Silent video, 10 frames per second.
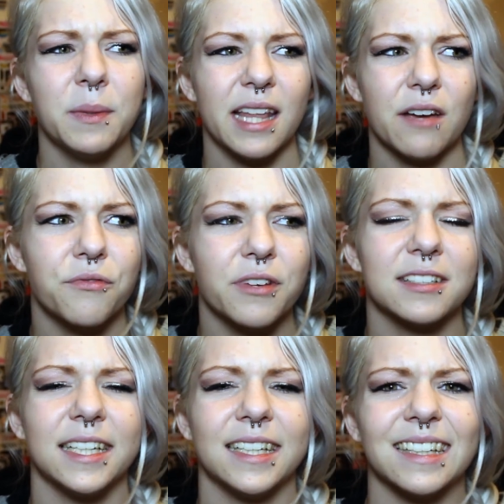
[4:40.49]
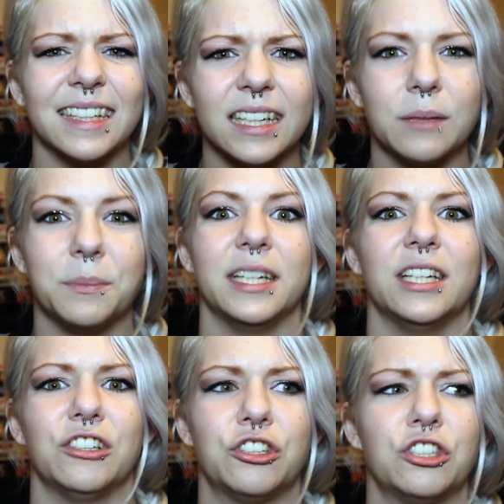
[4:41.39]
but that feels a little
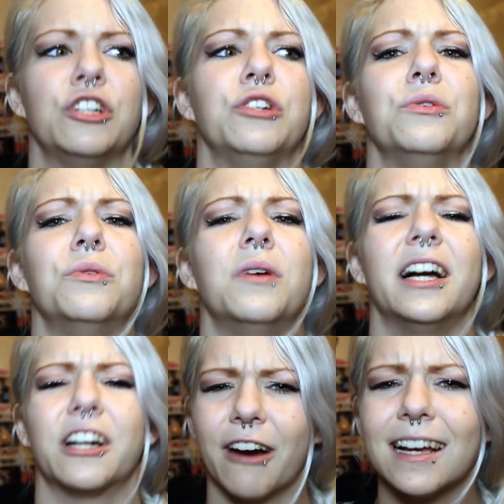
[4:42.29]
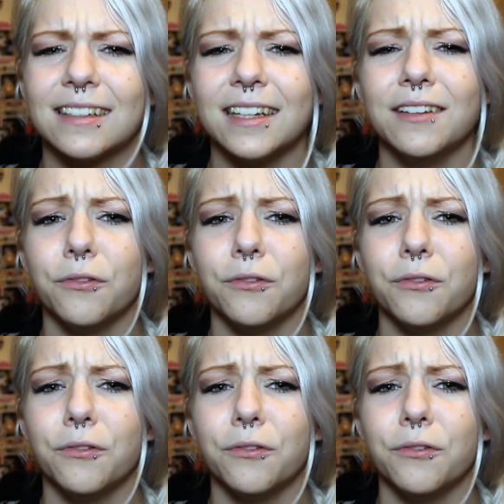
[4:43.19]
bit too aggressive.